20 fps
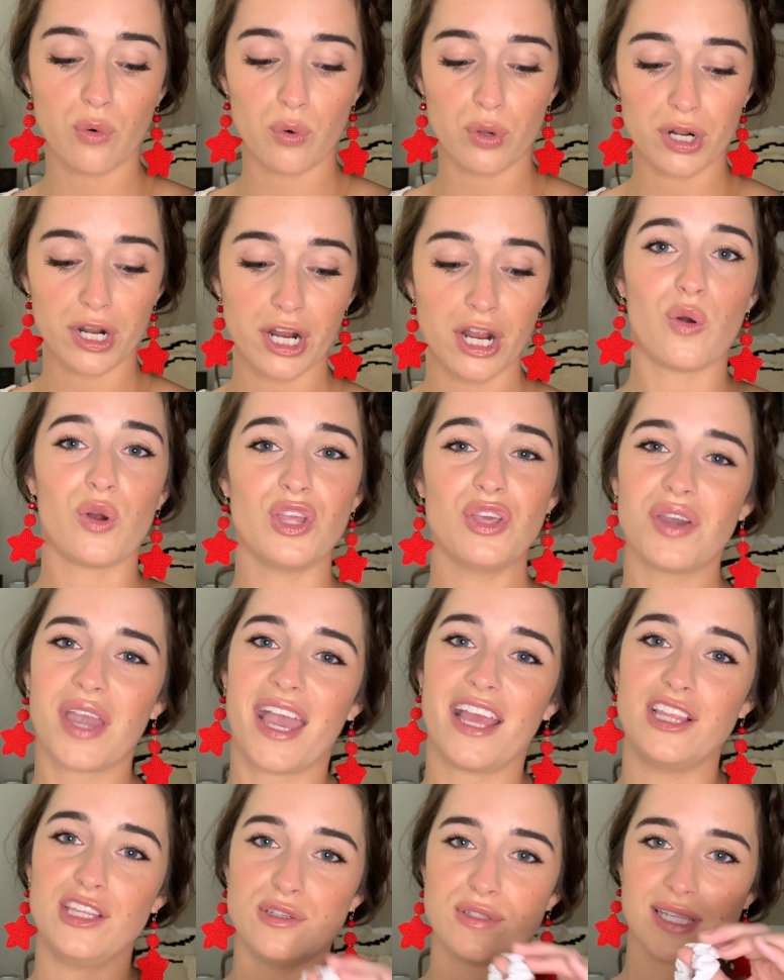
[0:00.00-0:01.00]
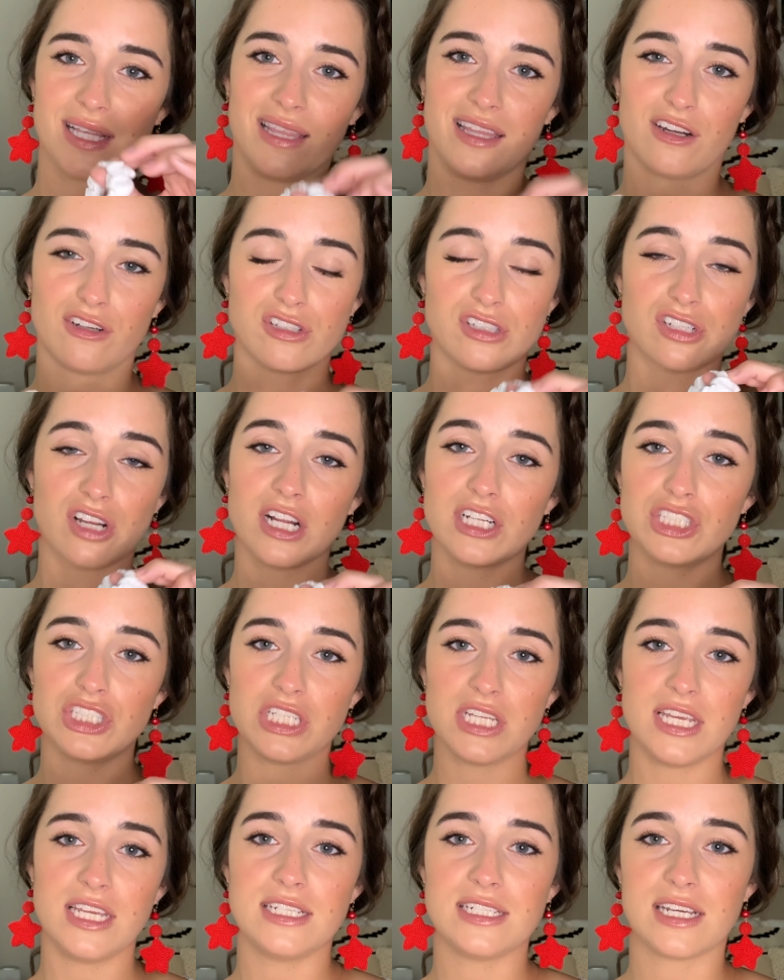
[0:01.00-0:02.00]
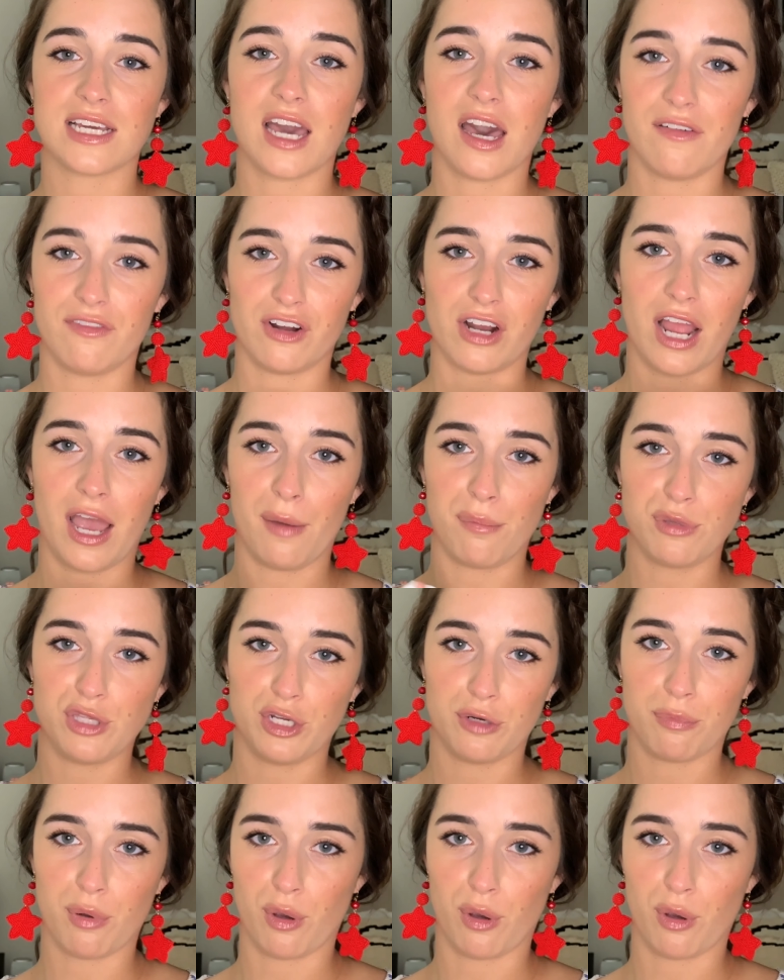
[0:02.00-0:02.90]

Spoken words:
holder, or you can use a little scrunchie to cover up your